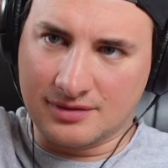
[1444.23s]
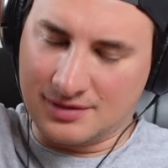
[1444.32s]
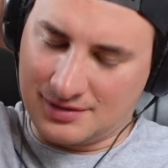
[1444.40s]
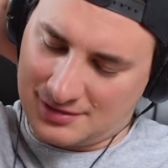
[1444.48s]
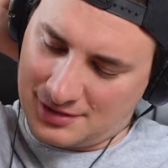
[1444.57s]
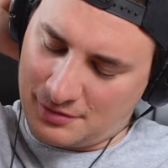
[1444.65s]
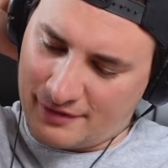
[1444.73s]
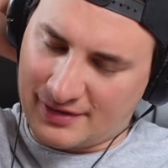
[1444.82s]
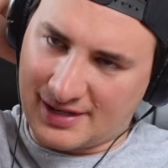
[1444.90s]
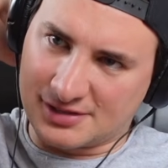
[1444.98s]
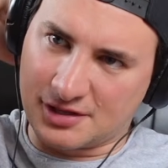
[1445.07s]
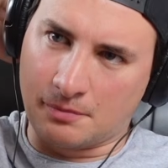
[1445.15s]
Did you ever
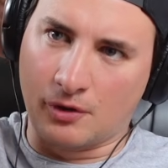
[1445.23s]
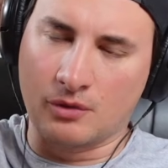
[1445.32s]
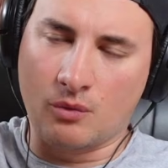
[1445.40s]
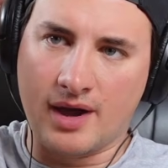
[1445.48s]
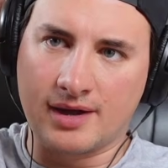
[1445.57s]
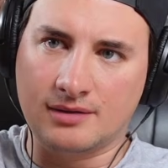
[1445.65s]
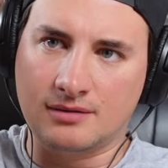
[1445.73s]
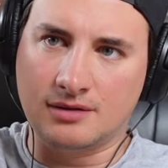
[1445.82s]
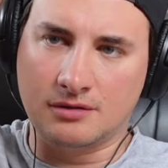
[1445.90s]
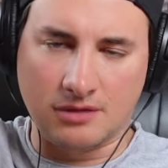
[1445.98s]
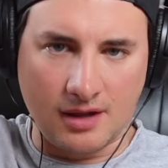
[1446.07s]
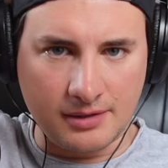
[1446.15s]
get to the point where
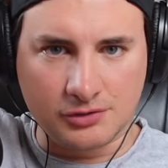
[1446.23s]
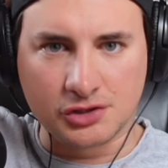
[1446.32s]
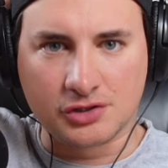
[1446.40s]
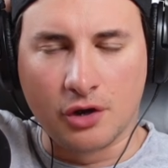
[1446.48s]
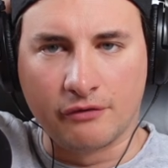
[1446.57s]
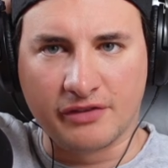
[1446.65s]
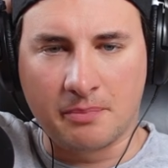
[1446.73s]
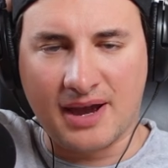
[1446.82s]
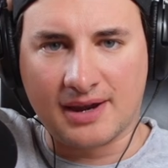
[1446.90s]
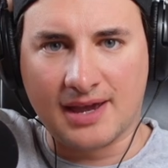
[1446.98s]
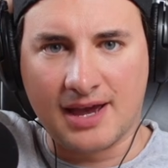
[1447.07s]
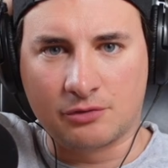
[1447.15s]
you'd like just cover the
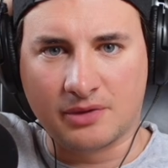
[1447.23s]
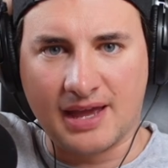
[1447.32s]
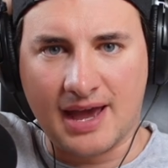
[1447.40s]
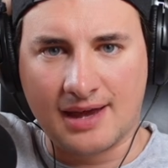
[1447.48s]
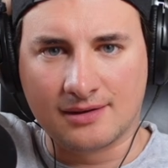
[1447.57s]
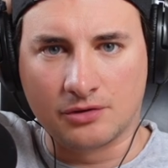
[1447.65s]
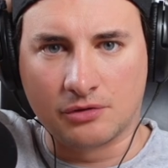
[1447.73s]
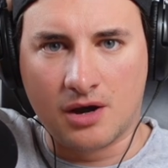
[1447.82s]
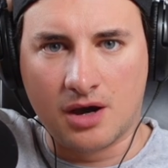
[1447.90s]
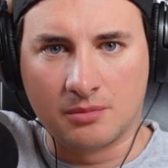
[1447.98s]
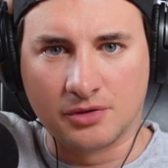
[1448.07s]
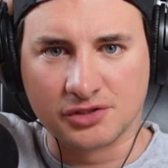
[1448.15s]
back of your head with your hand or
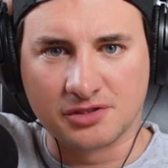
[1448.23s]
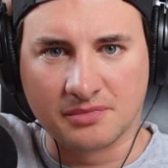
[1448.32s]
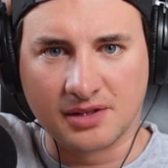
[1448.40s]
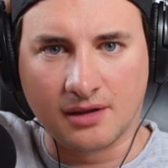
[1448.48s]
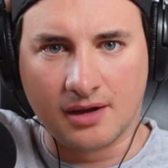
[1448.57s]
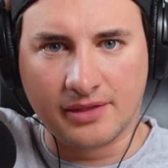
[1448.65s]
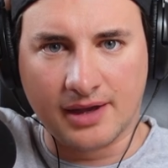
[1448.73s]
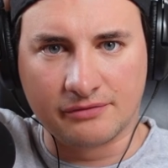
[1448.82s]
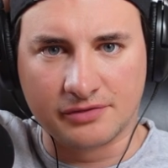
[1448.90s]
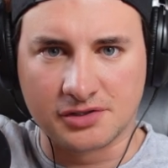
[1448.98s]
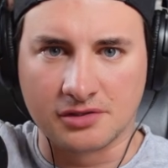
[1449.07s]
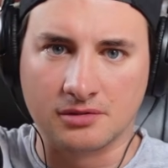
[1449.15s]
arm or something like that
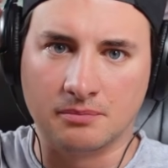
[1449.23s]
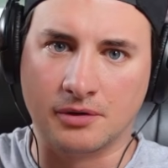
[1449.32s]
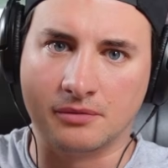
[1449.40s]
for certain bumps?